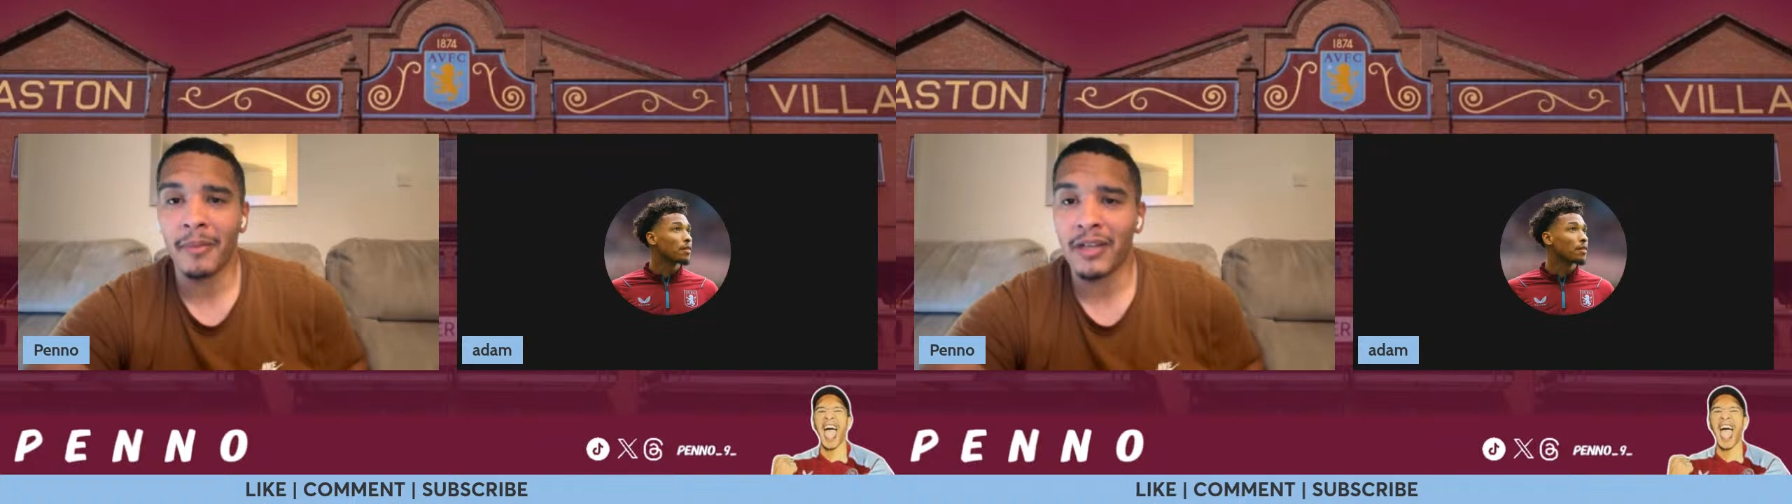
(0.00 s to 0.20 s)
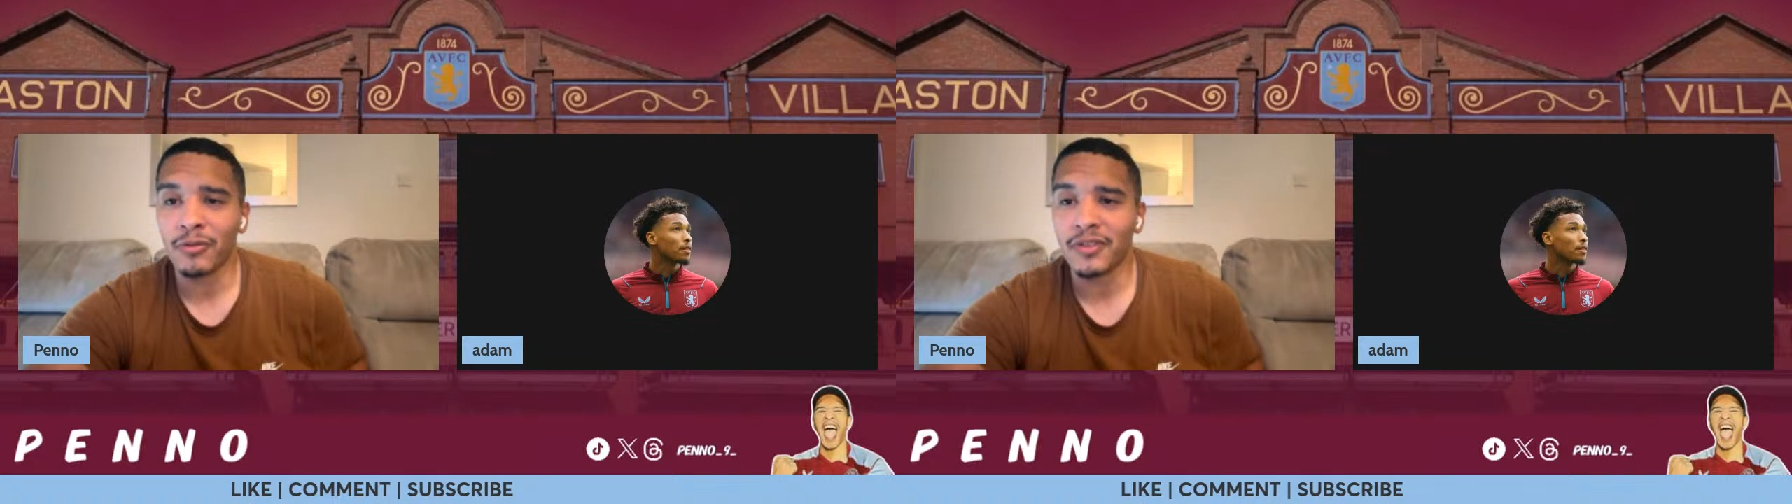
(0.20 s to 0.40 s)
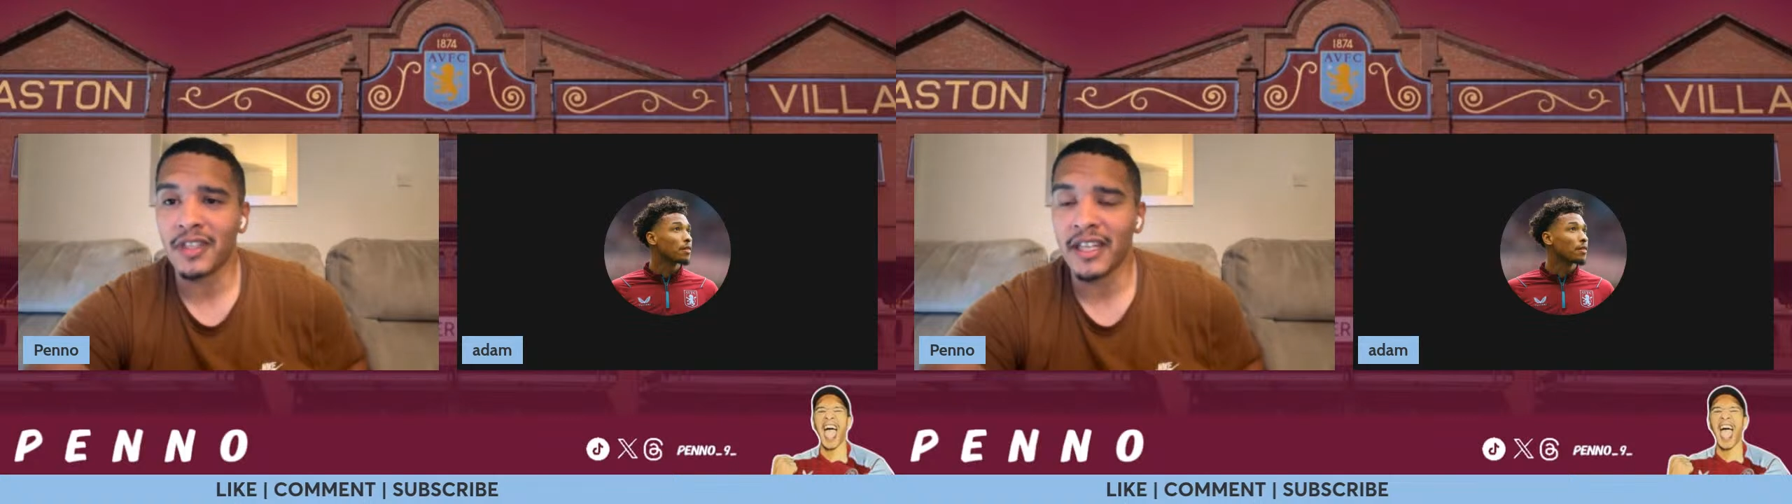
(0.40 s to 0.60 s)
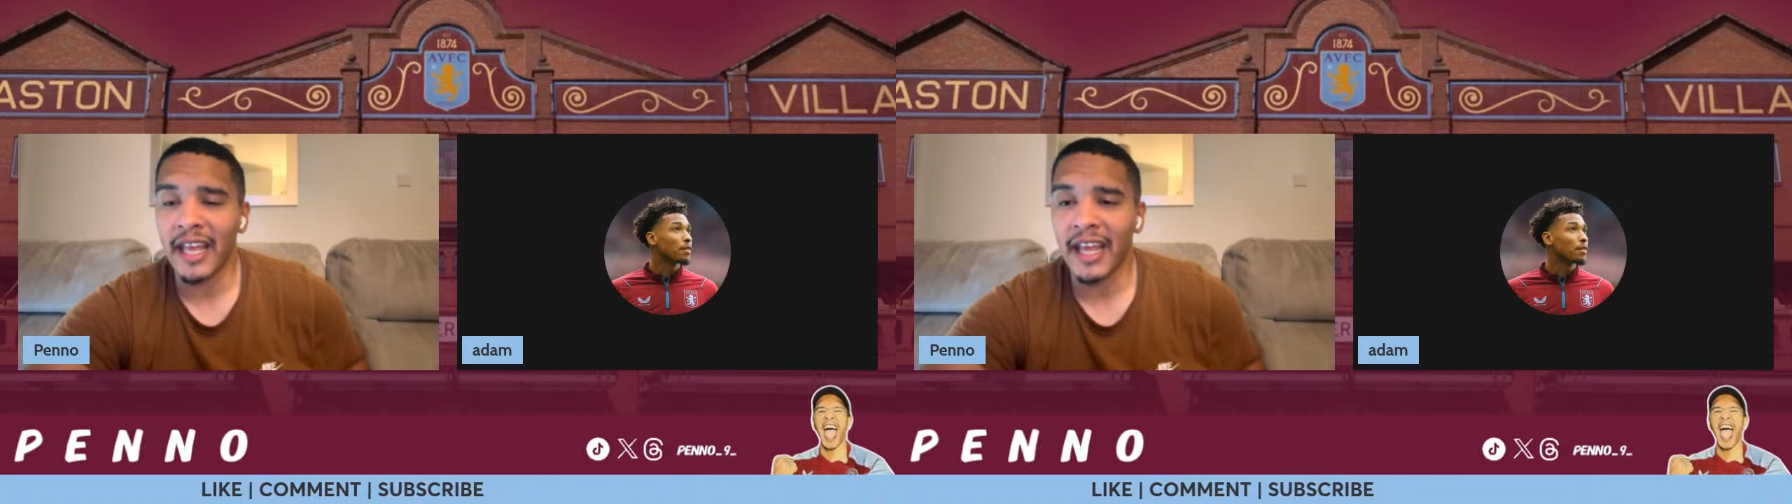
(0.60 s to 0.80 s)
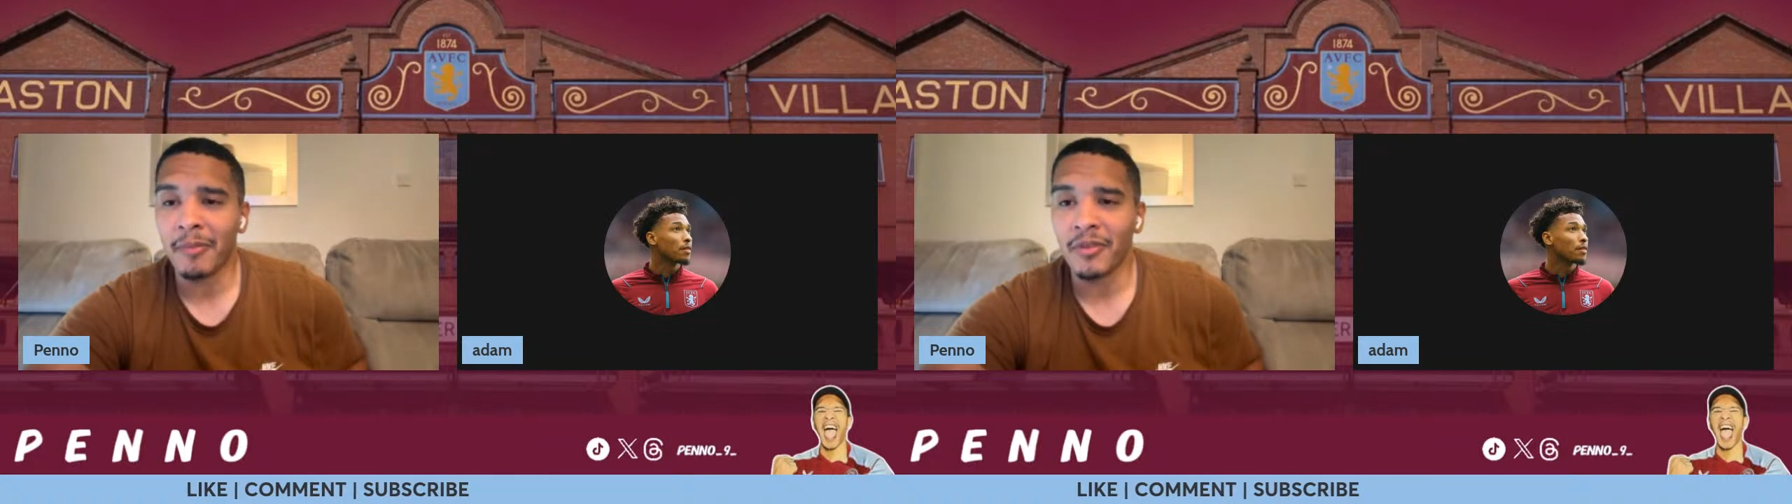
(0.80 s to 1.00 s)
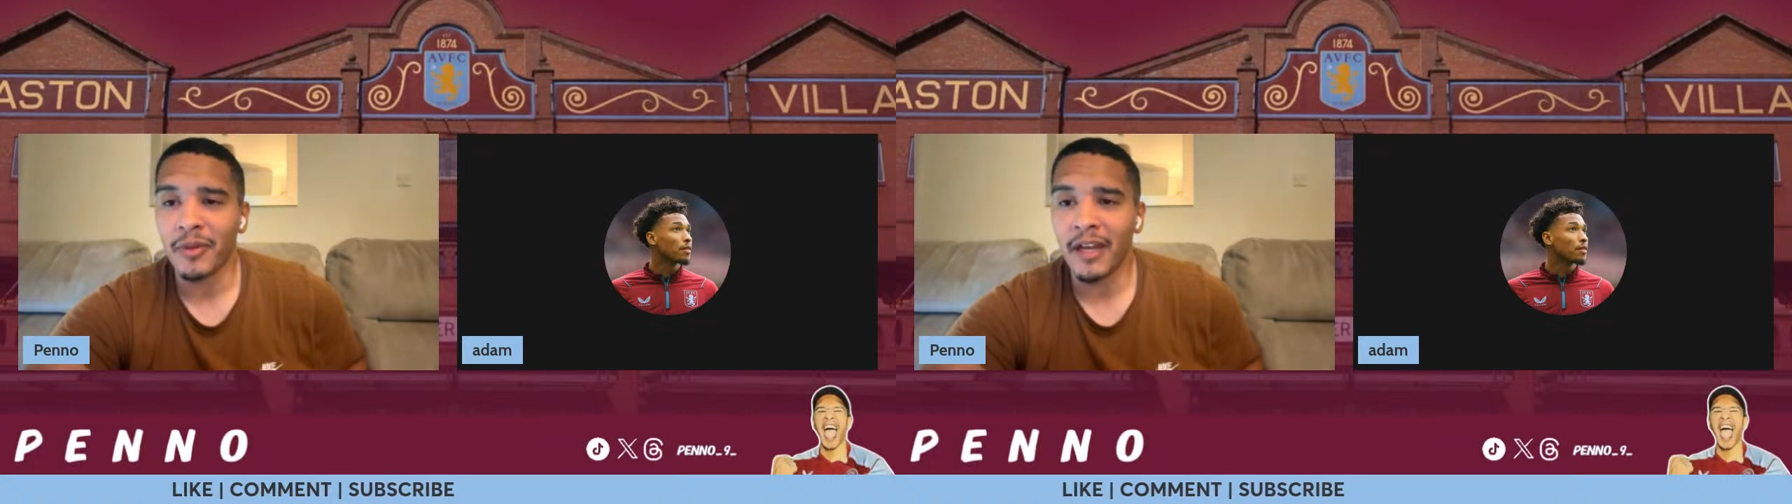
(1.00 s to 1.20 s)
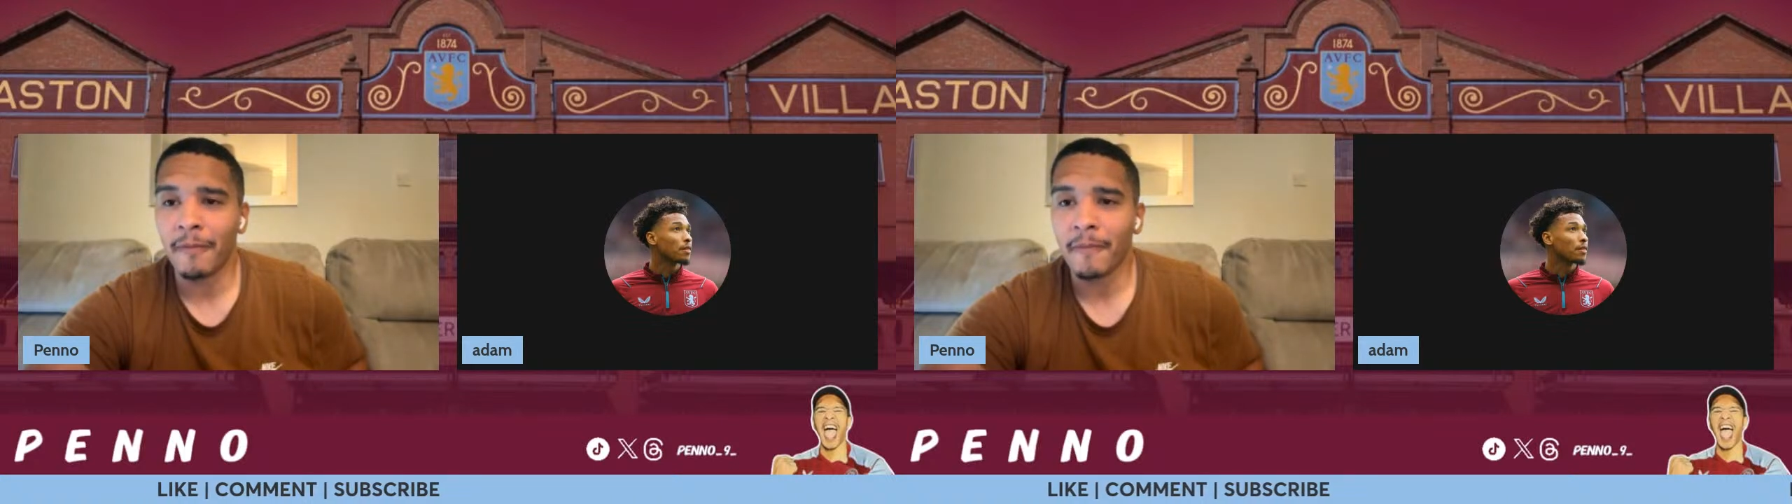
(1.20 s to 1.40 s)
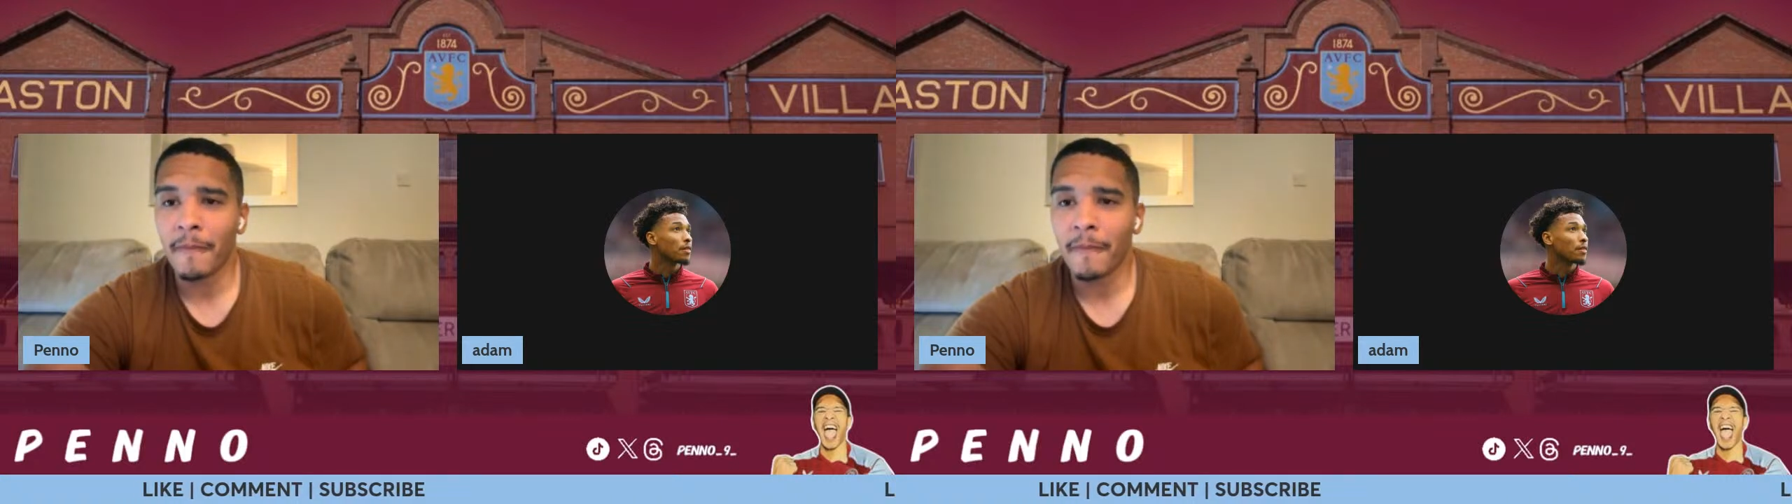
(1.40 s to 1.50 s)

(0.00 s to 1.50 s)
the match was in the game as well.